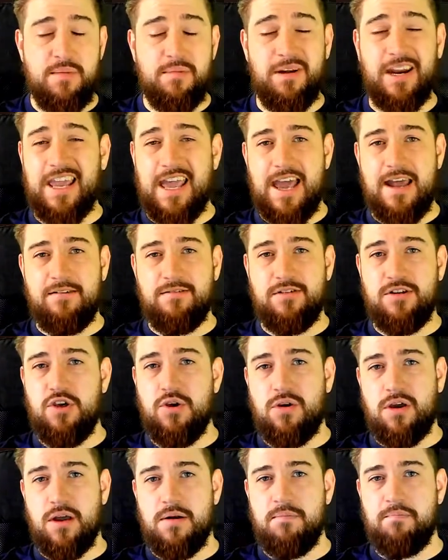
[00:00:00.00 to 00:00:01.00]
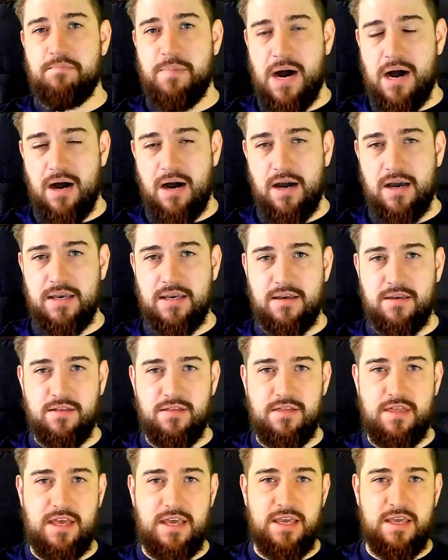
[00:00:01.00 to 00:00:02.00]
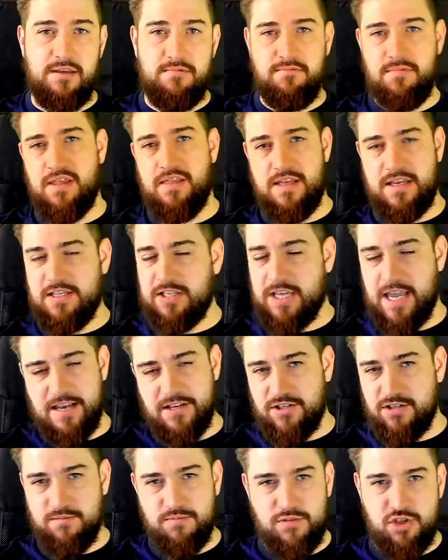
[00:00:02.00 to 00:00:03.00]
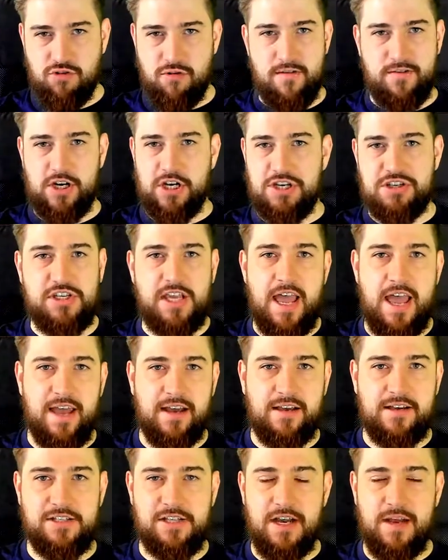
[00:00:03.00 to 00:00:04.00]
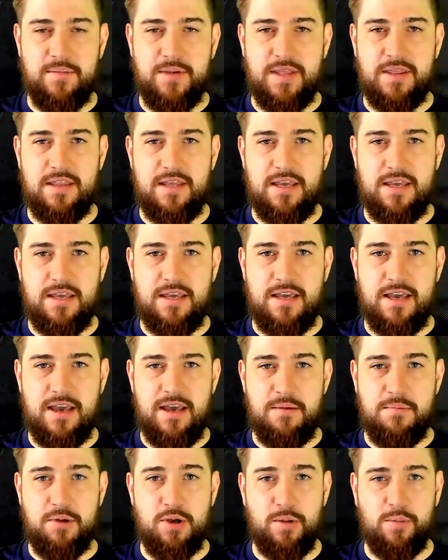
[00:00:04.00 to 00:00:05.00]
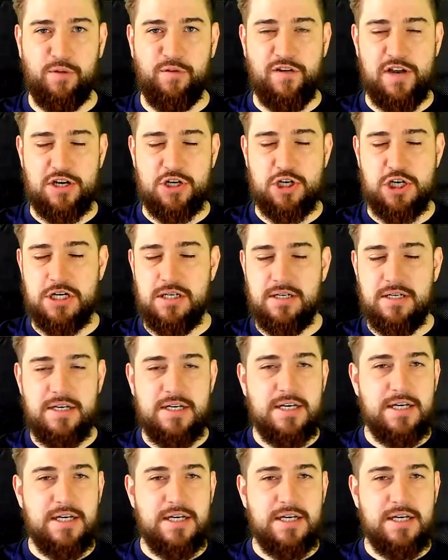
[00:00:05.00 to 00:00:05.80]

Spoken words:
But again, you can buy the, in this case, Scrivener set, as I'm in the purple faction.